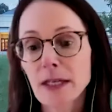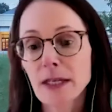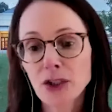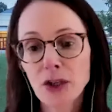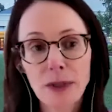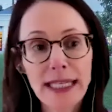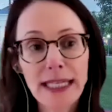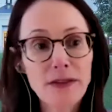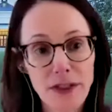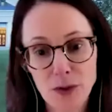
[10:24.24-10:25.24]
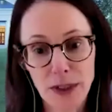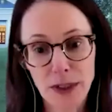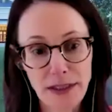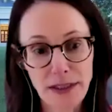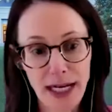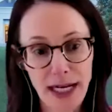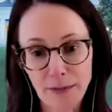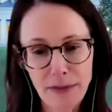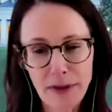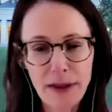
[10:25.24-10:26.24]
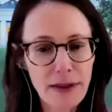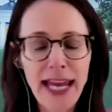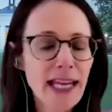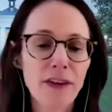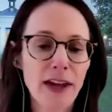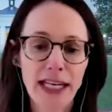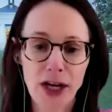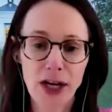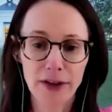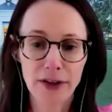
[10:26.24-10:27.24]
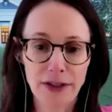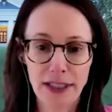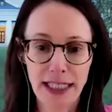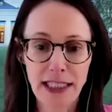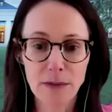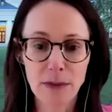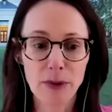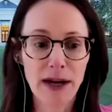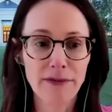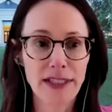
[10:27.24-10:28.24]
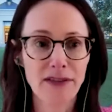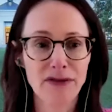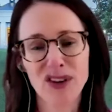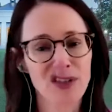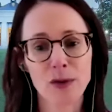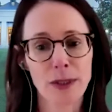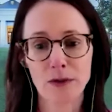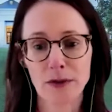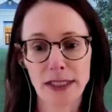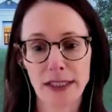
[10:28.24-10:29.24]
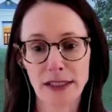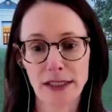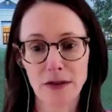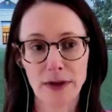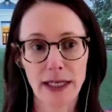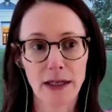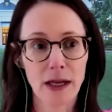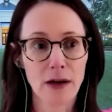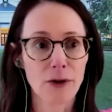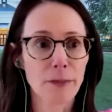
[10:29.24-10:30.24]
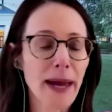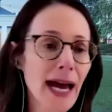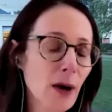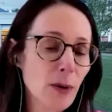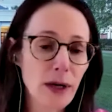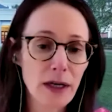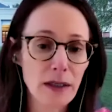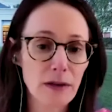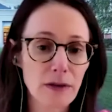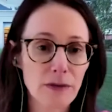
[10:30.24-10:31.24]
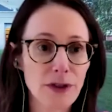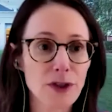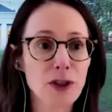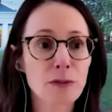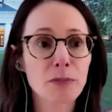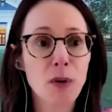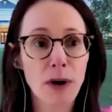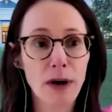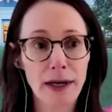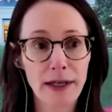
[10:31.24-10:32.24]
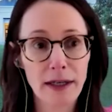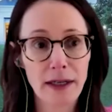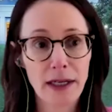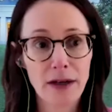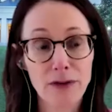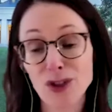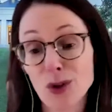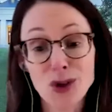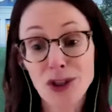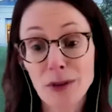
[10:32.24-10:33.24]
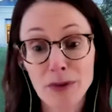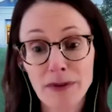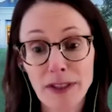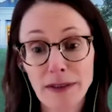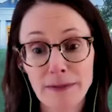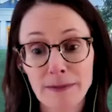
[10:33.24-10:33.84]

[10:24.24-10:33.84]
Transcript: so individuals, they invade each other's intimate privacy for all sorts of reasons, right? For power, for sport, for social approval,